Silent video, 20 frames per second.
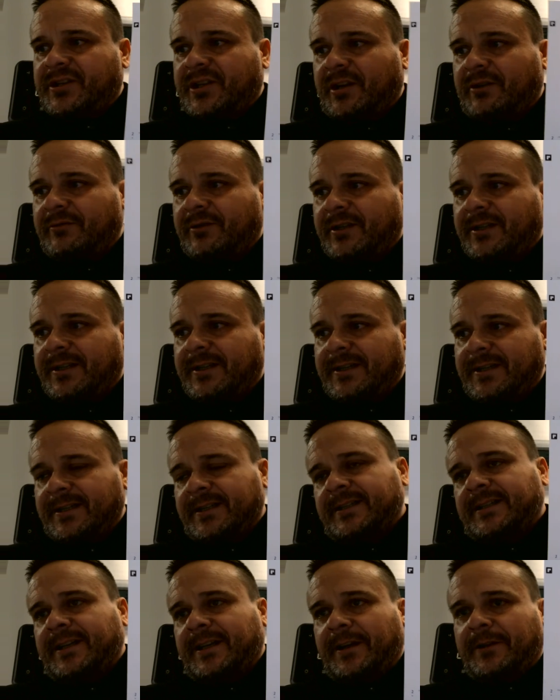So,
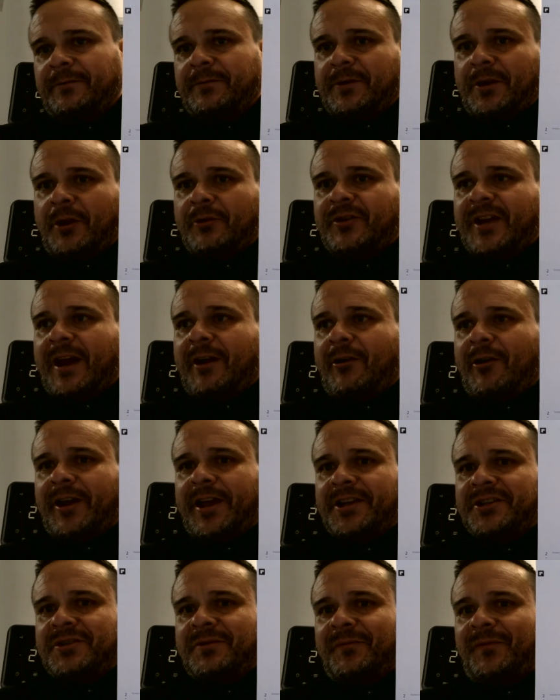you know, no doubt I'll
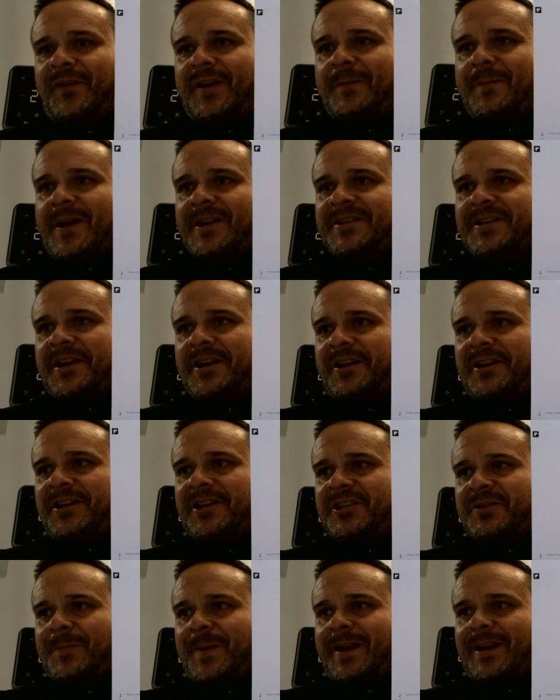get some feedback saying I
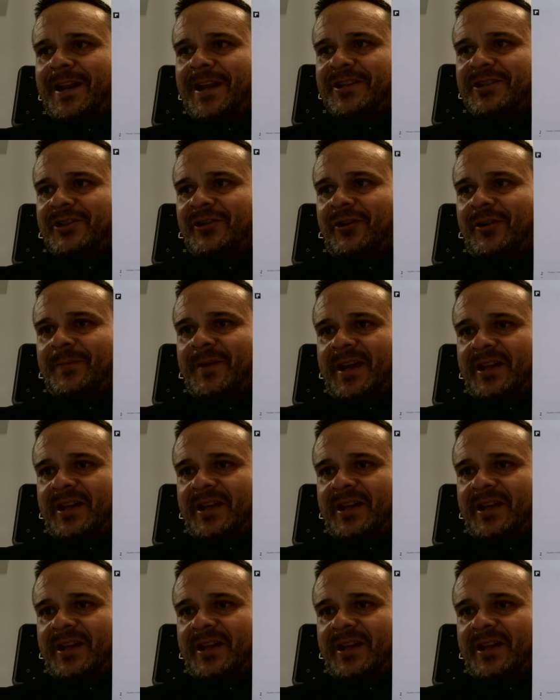need to spend less time